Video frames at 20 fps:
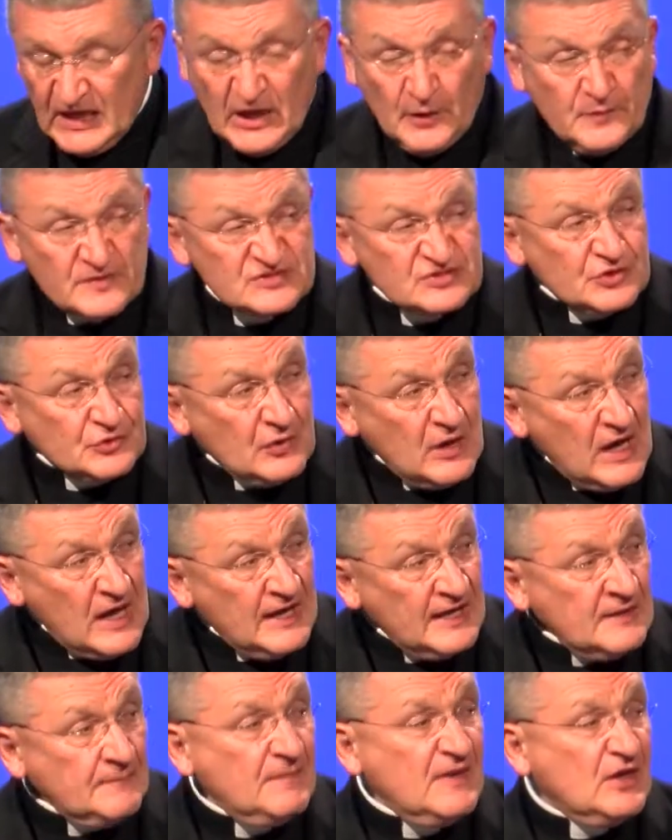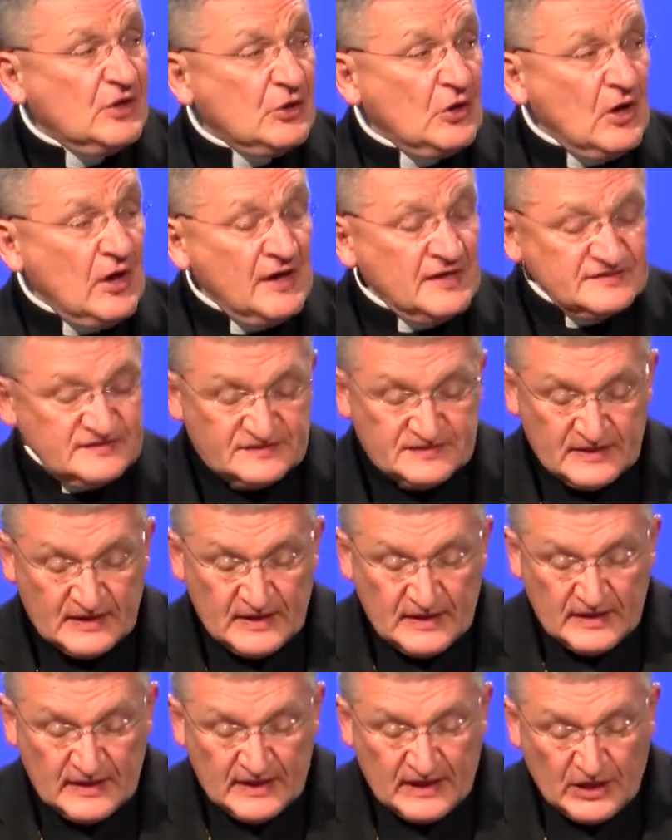He was crying because
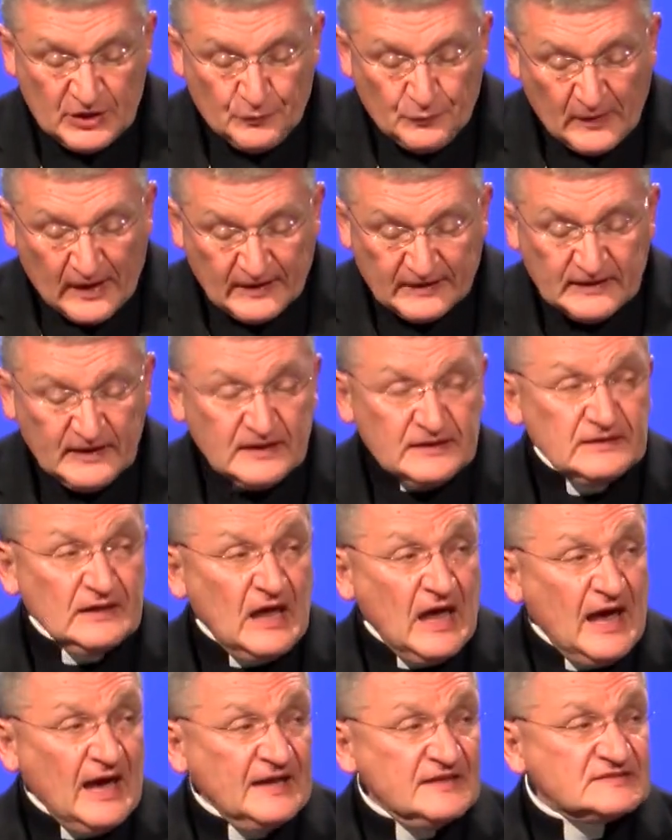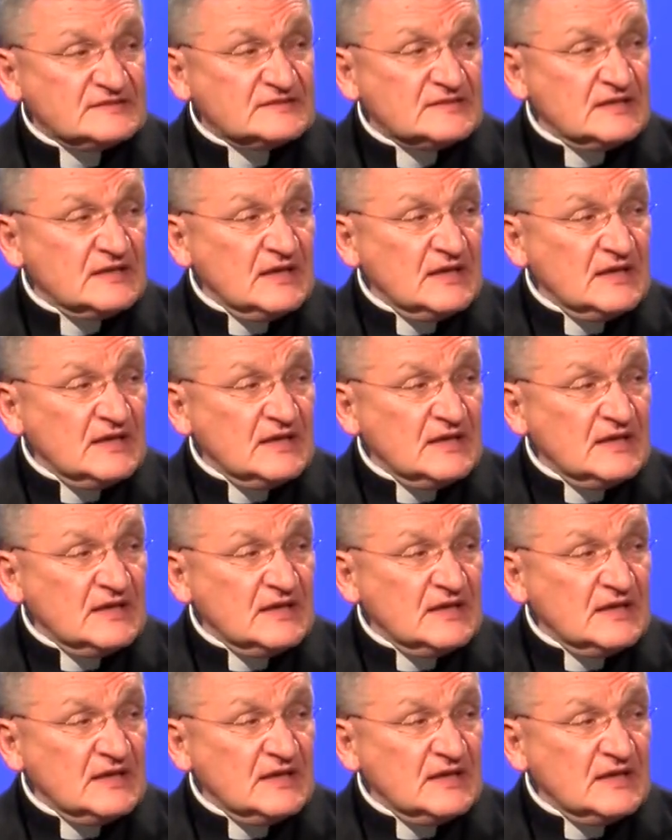he recognized